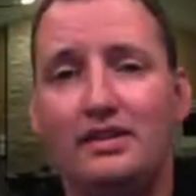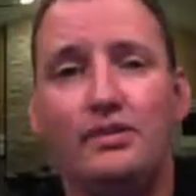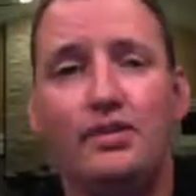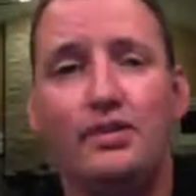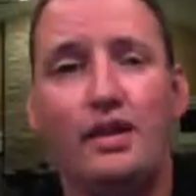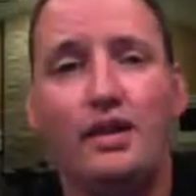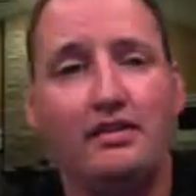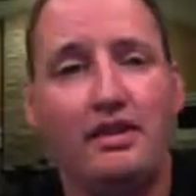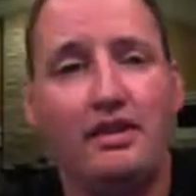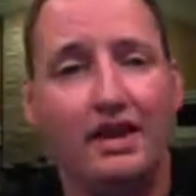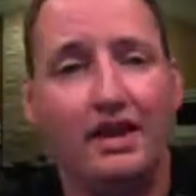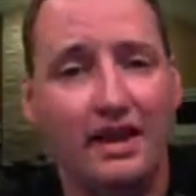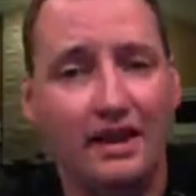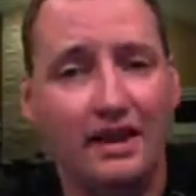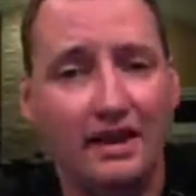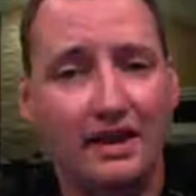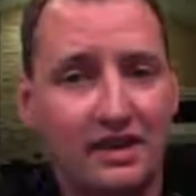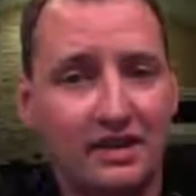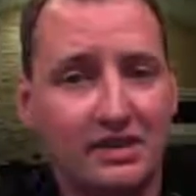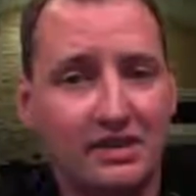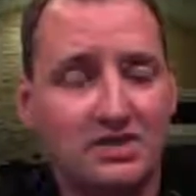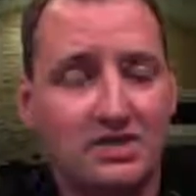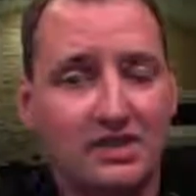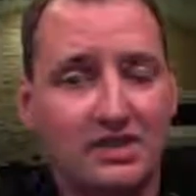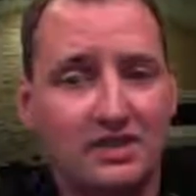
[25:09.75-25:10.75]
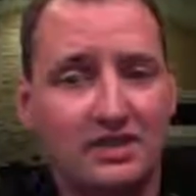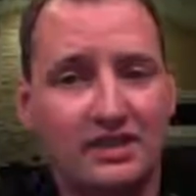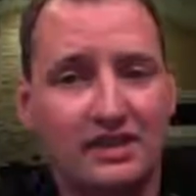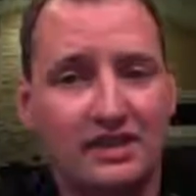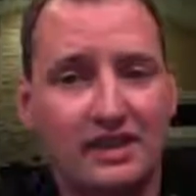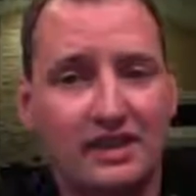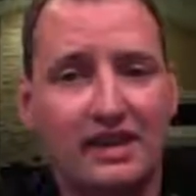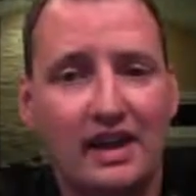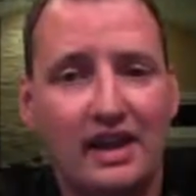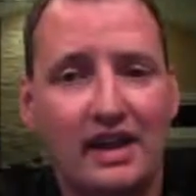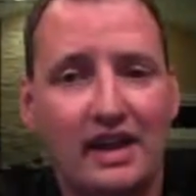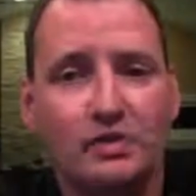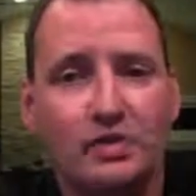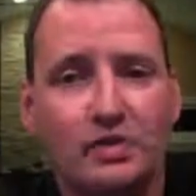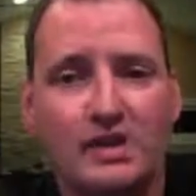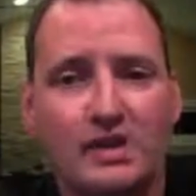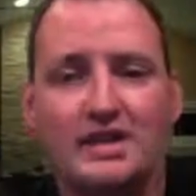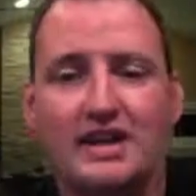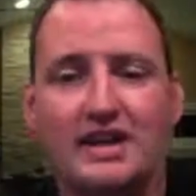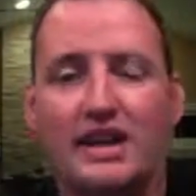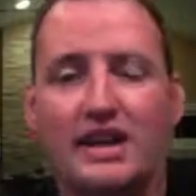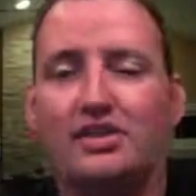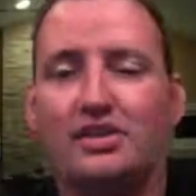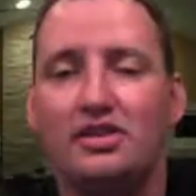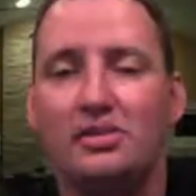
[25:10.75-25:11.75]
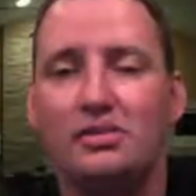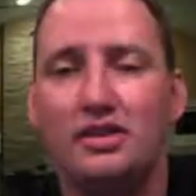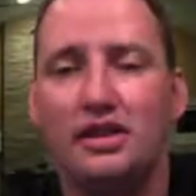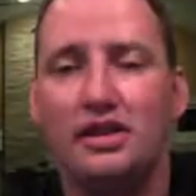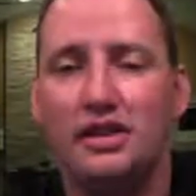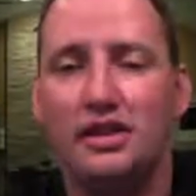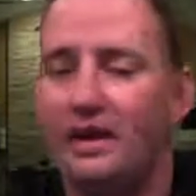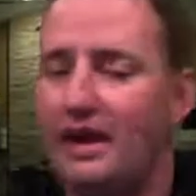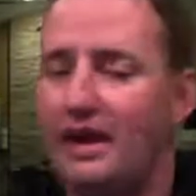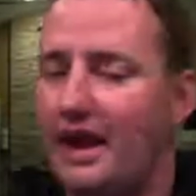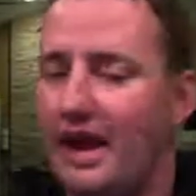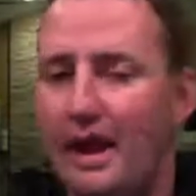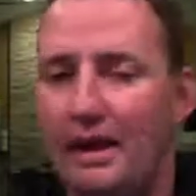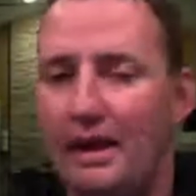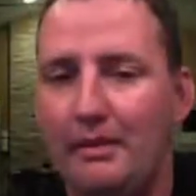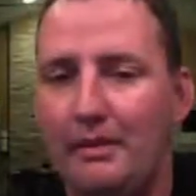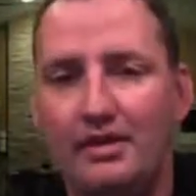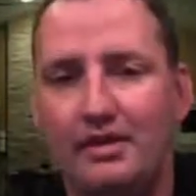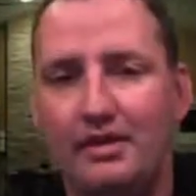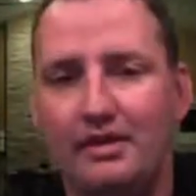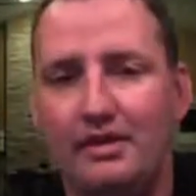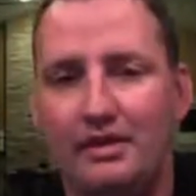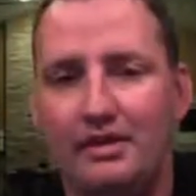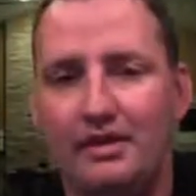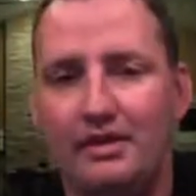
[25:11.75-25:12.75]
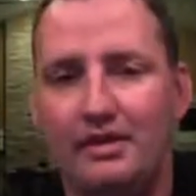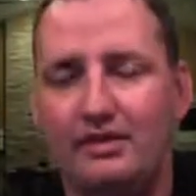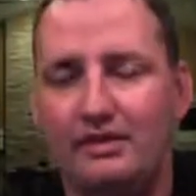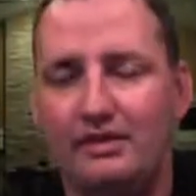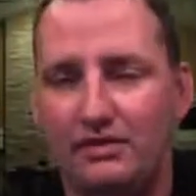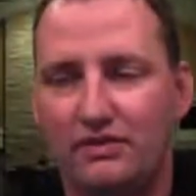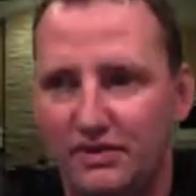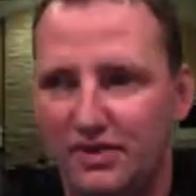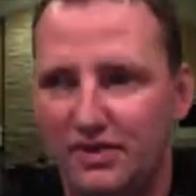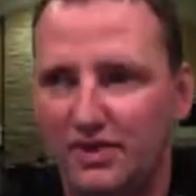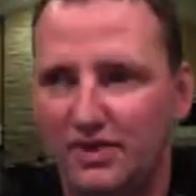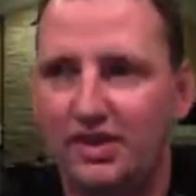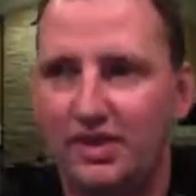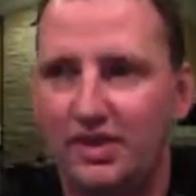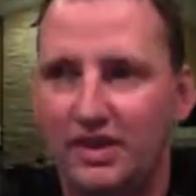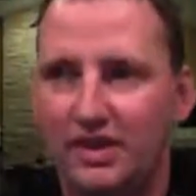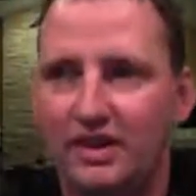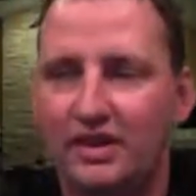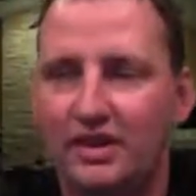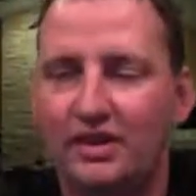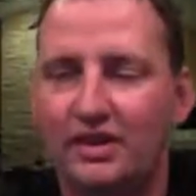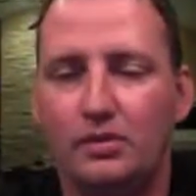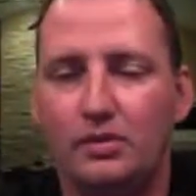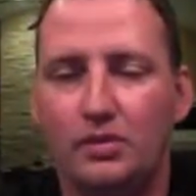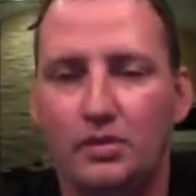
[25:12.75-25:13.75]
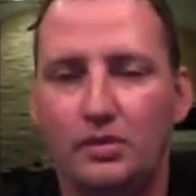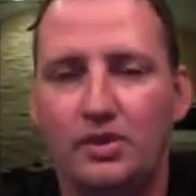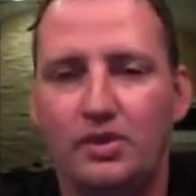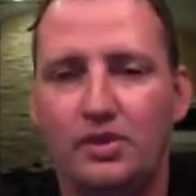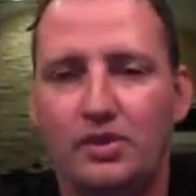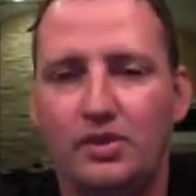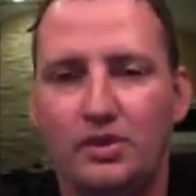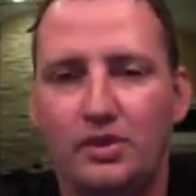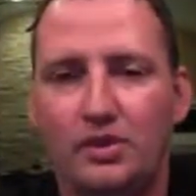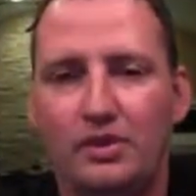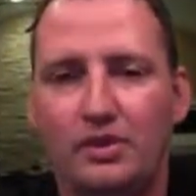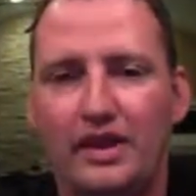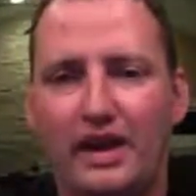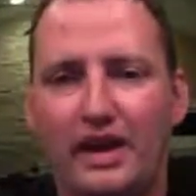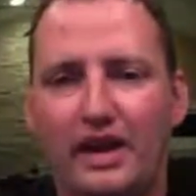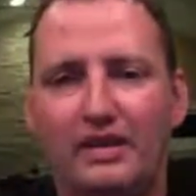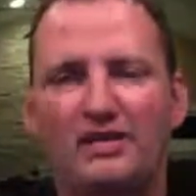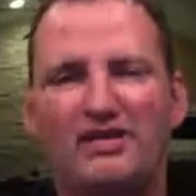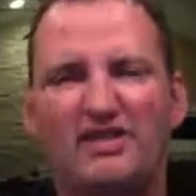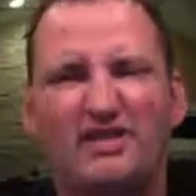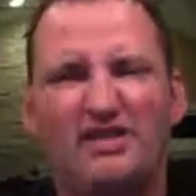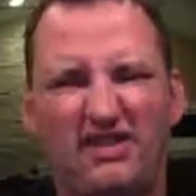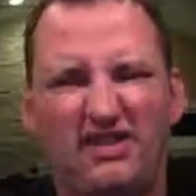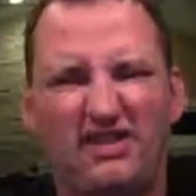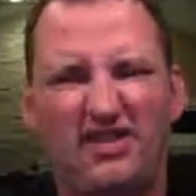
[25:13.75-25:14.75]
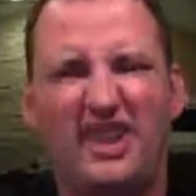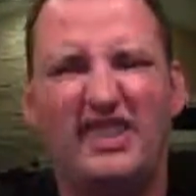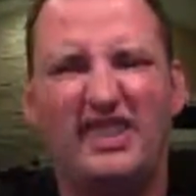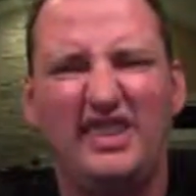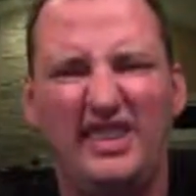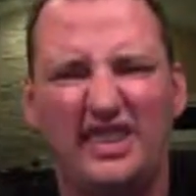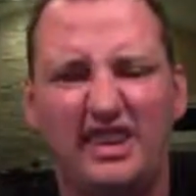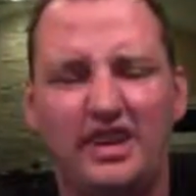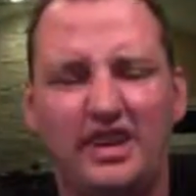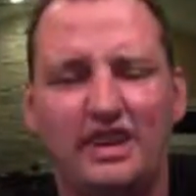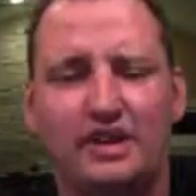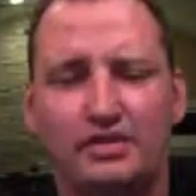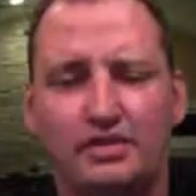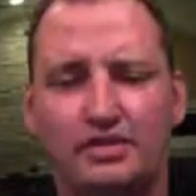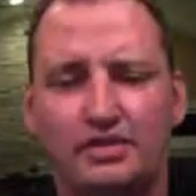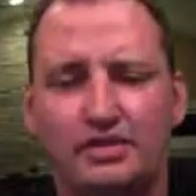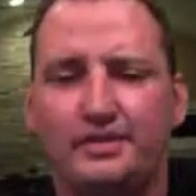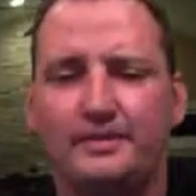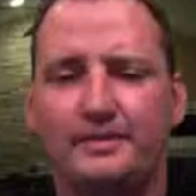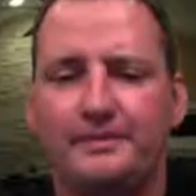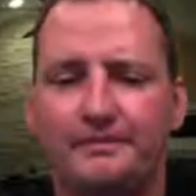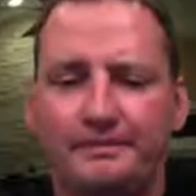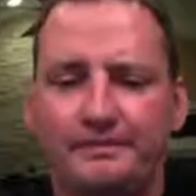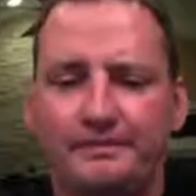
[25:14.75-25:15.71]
So if you have any interest in any of that, reach out to me. I'd be happy to fill you in on what we're doing with that. Fun stuff.